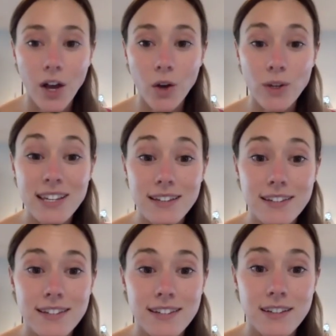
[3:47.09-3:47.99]
Now,
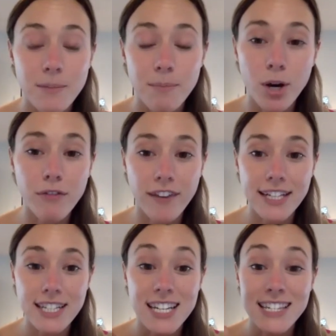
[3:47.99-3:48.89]

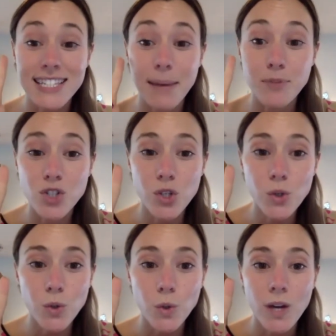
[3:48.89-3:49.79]
perfect. Step
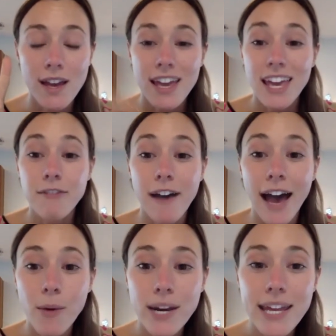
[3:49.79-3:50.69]
2, if
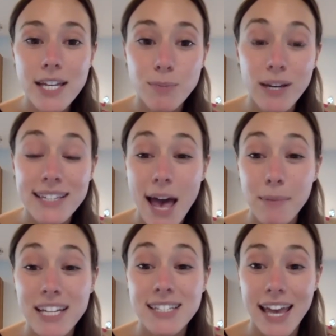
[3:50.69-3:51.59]
I want to express how
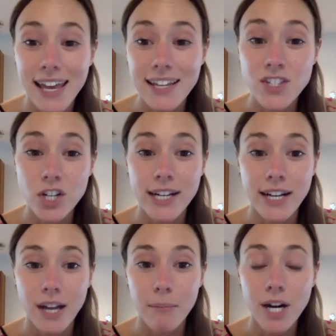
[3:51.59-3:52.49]
many tens are in a
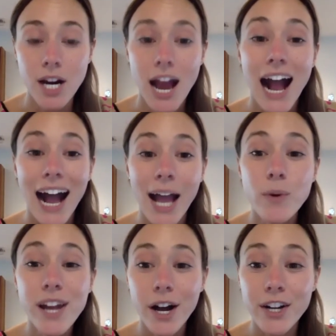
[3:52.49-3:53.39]
number, I
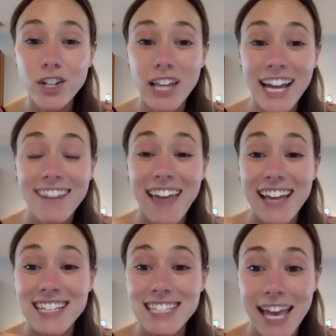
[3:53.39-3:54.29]
want to underline that
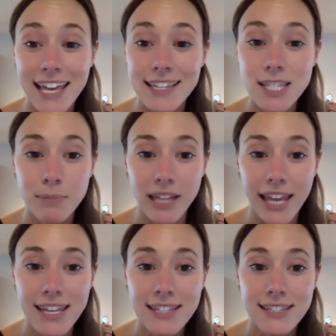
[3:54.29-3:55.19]
tens
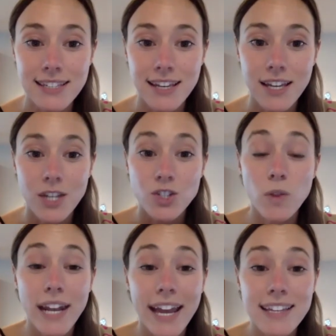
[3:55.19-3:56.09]
place so
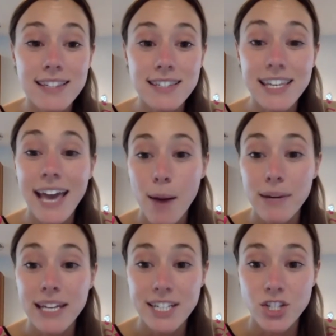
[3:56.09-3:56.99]
that I can see how
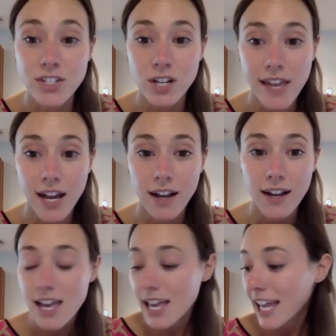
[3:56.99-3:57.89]
many digits are there.
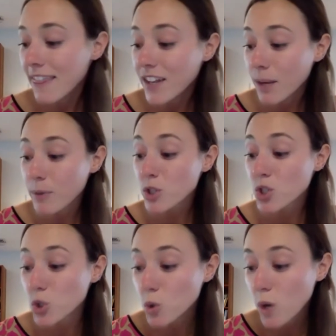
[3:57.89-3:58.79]
In the number
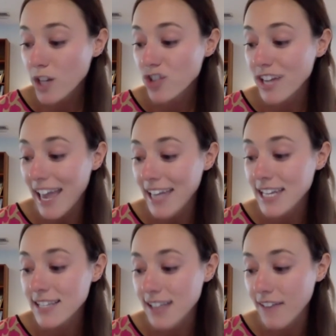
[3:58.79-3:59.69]

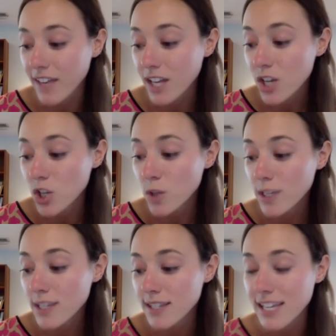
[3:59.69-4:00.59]
287, you
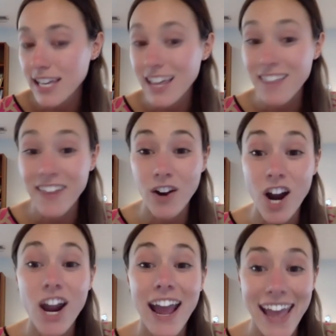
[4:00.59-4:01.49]
can see there
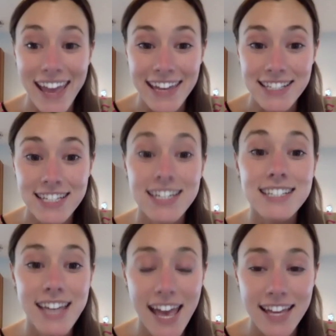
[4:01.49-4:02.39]
are 8
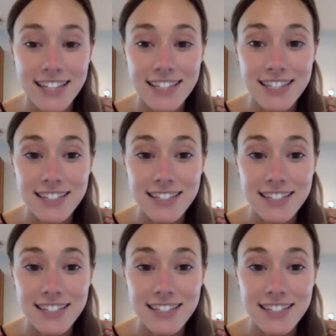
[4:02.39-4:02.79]
tens.